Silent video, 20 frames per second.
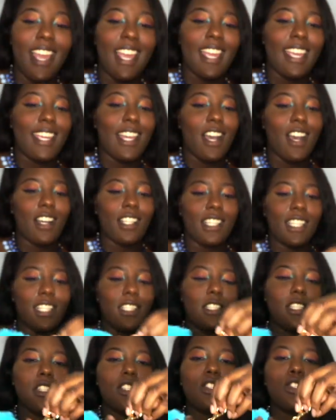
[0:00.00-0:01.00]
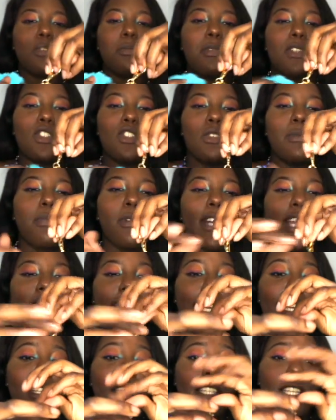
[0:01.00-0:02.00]
and y'all, this is super duper
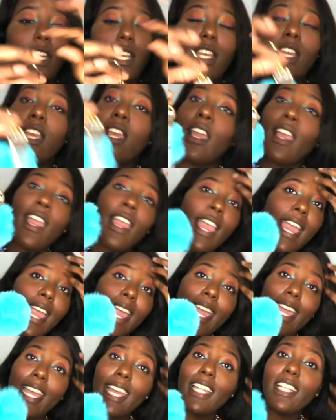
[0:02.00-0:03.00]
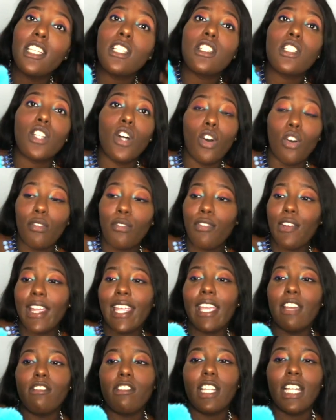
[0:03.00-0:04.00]
easy, and it is so
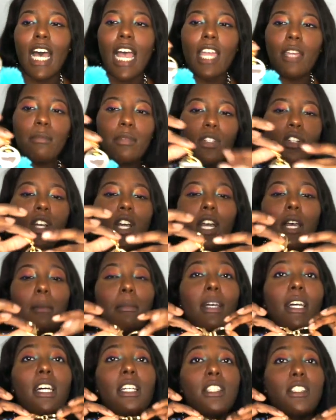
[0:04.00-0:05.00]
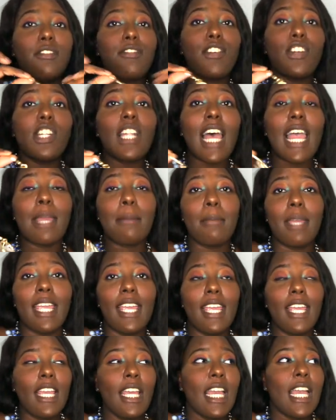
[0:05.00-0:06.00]
freaking reliable, because if you're like
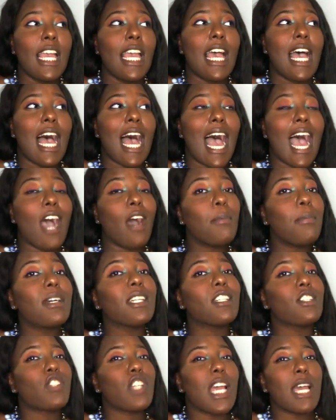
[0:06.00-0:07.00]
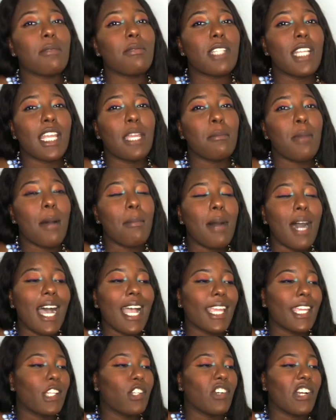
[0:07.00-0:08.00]
me, I'll put a chapstick in my
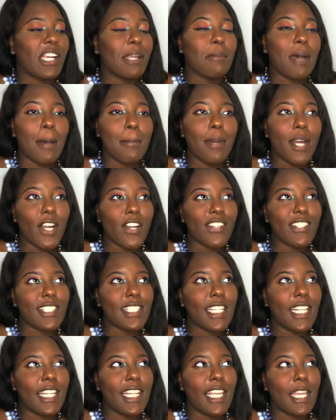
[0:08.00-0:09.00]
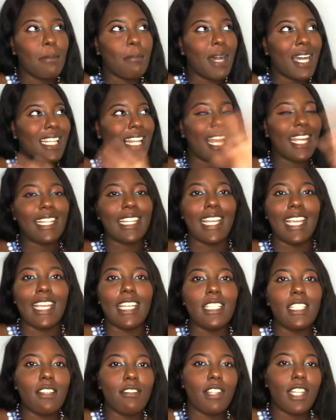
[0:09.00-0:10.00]
pocket or in my purse, and then by like the
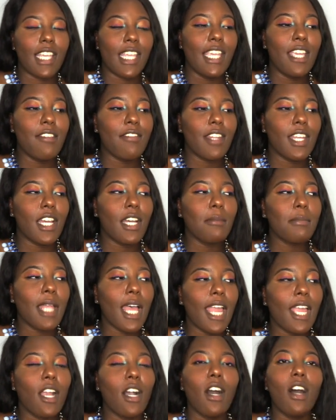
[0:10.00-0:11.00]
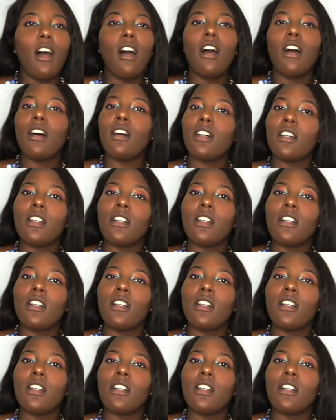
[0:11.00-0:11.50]
end of the evening, I'm like, oh,